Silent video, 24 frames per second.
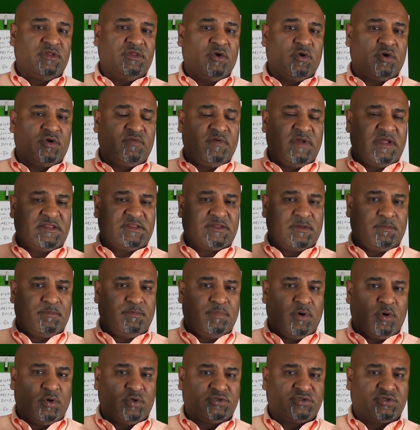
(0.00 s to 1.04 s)
They'll create the
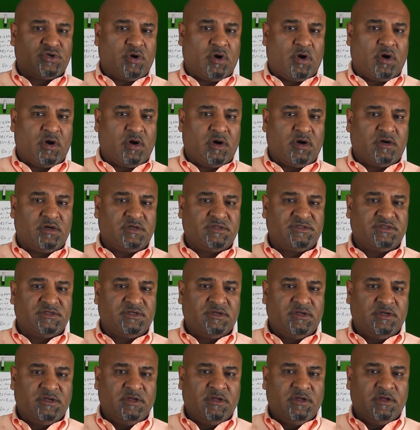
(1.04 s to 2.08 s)
postcards.
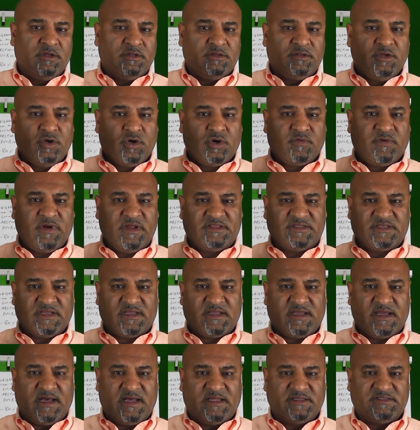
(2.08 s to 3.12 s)
They'll create the
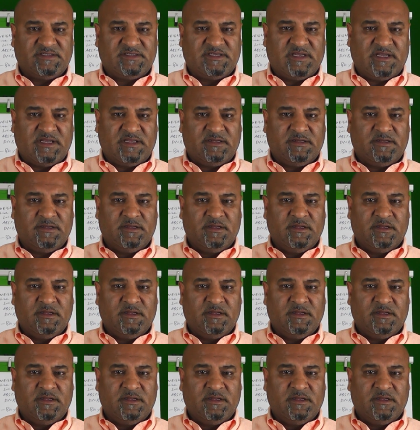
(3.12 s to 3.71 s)
content.